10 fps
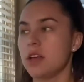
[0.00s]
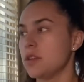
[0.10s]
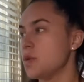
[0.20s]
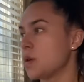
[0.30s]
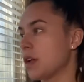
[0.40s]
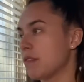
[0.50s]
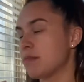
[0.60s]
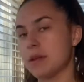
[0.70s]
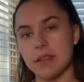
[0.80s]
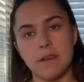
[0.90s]
You could have
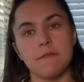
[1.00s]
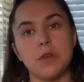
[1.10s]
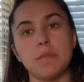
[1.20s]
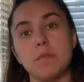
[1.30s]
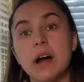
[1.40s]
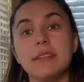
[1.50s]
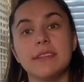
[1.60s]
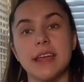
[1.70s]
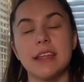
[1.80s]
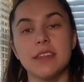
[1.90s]
spent a few
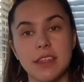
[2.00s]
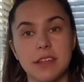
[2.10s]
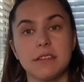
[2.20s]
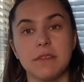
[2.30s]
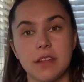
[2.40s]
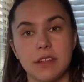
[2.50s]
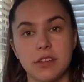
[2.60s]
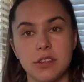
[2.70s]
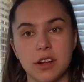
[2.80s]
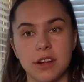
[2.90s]
months into this
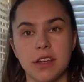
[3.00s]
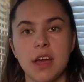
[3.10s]
fitness journey,